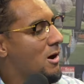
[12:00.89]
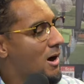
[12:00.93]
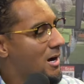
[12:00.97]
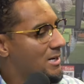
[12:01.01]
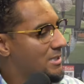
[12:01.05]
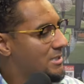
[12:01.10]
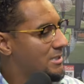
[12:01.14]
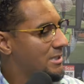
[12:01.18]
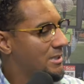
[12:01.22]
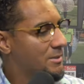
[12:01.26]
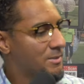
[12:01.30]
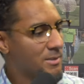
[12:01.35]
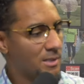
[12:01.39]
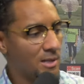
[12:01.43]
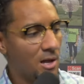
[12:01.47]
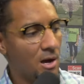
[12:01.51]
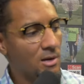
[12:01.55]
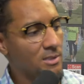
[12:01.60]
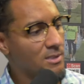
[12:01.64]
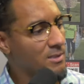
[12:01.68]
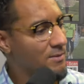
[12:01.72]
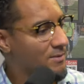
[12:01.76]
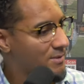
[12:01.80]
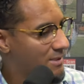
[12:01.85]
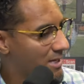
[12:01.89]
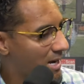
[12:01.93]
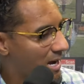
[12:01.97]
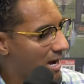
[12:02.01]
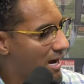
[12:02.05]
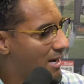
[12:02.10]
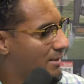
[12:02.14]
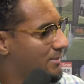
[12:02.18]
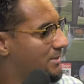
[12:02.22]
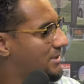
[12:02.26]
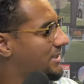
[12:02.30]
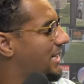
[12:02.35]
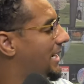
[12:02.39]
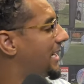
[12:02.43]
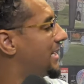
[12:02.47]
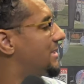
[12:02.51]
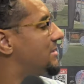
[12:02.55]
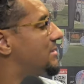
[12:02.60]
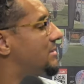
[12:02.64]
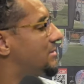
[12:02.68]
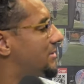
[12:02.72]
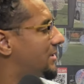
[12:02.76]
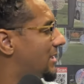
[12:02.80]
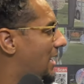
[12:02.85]
hardships, loss of jobs,
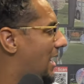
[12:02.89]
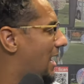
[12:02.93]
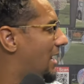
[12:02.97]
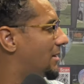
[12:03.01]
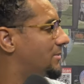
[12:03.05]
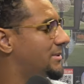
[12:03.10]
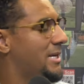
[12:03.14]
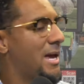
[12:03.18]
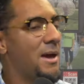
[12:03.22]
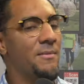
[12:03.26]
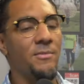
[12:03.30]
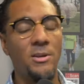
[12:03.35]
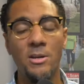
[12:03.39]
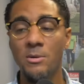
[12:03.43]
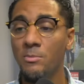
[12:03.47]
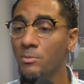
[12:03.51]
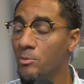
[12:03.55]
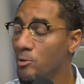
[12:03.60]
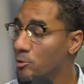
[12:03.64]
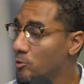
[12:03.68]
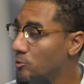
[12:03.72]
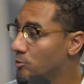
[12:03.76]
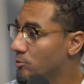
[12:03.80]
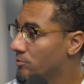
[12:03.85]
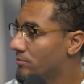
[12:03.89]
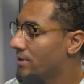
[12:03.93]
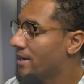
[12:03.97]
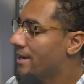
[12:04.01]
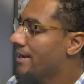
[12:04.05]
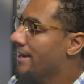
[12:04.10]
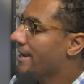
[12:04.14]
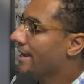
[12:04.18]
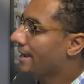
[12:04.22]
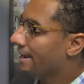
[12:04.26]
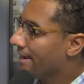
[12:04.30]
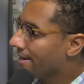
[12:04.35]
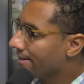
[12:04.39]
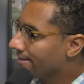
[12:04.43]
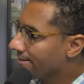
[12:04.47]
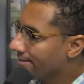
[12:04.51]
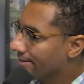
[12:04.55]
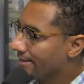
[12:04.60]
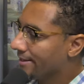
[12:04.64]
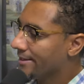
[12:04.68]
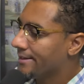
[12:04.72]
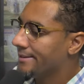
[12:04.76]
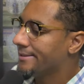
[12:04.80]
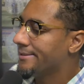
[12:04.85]
change of right. jobs, having to move, and
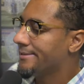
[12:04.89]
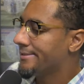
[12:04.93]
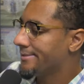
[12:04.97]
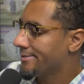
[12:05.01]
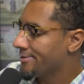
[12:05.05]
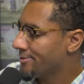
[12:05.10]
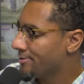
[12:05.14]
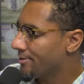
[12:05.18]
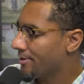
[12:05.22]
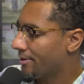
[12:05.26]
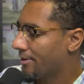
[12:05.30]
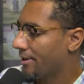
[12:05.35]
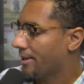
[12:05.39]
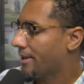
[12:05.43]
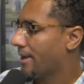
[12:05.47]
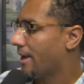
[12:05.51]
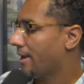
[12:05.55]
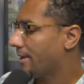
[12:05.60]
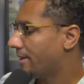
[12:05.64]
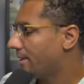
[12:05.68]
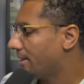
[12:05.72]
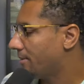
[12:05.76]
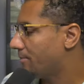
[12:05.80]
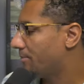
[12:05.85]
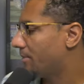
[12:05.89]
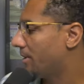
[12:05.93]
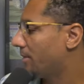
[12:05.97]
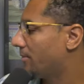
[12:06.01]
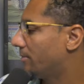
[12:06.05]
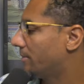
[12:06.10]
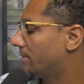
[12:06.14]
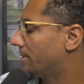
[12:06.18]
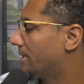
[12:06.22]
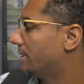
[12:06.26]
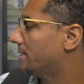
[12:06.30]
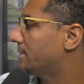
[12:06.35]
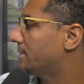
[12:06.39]
then, you know, so they can't keep I got,